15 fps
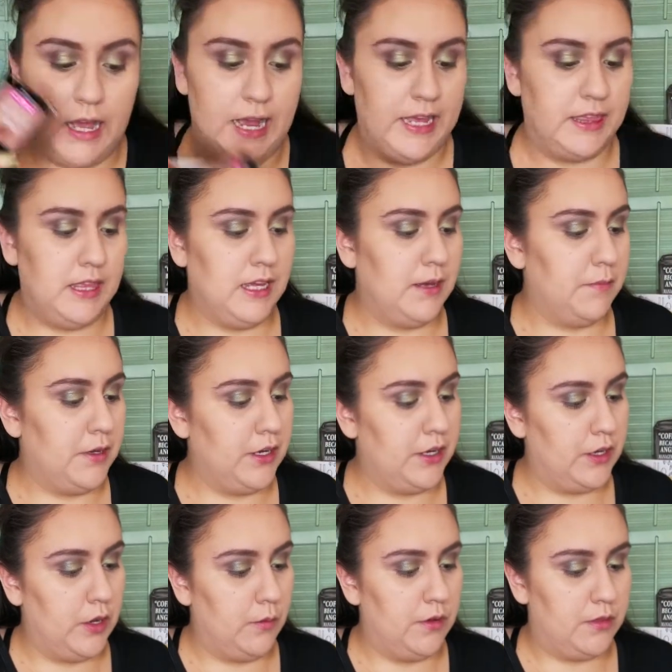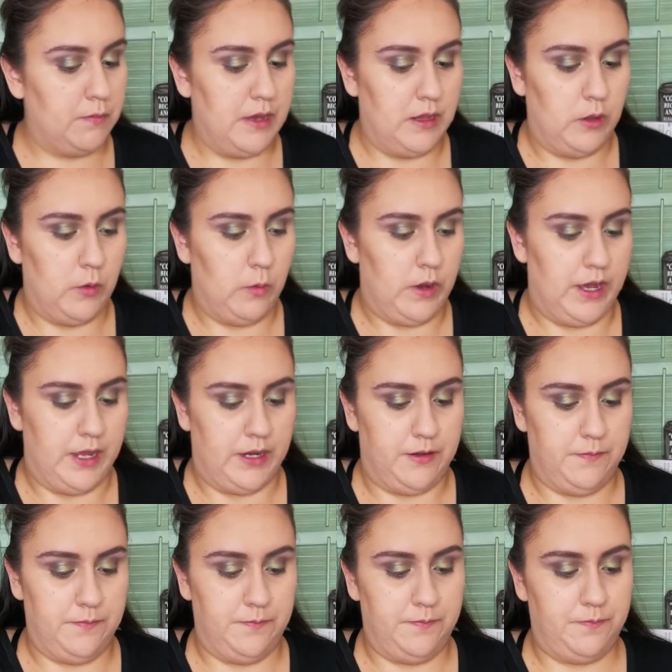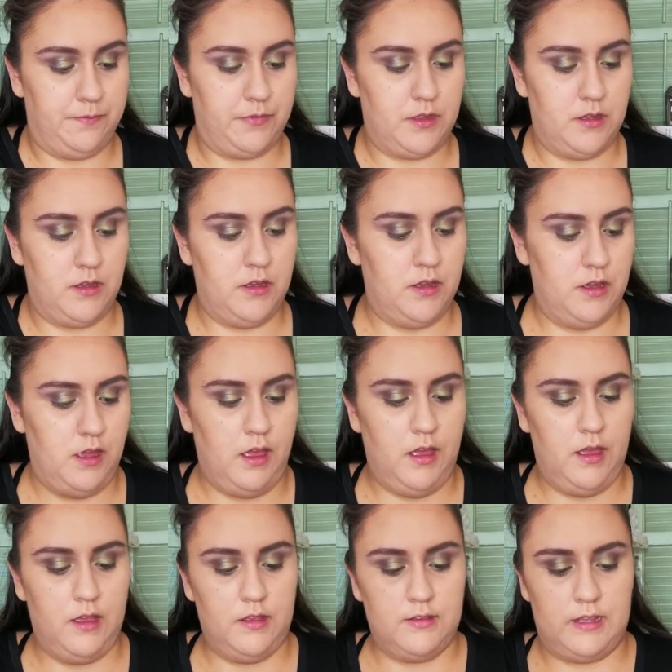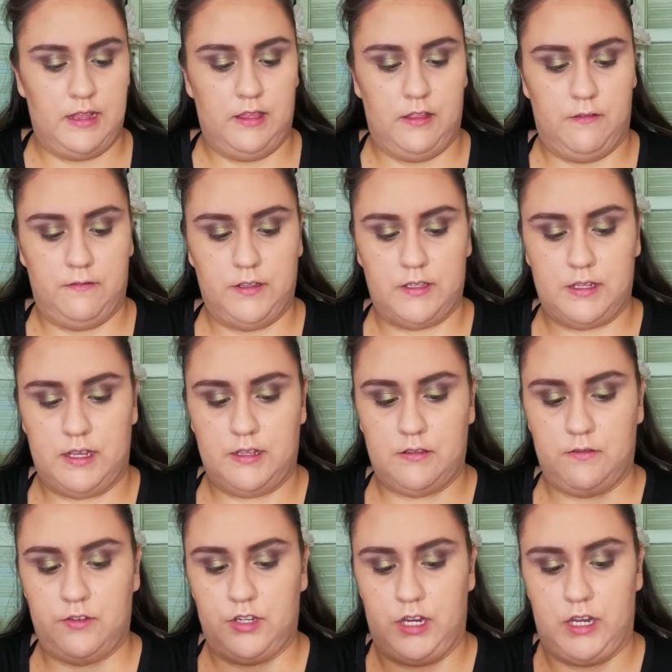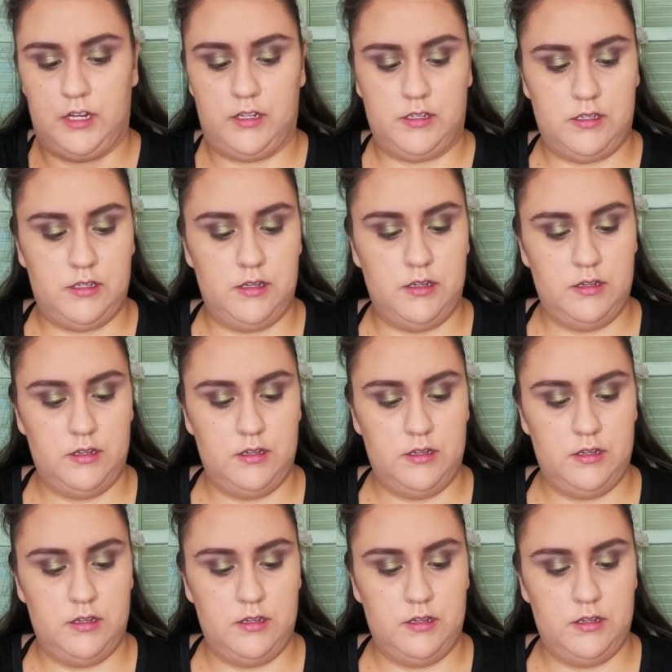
I think I'm going to go with Mellow Wine. I love these kinds of shades.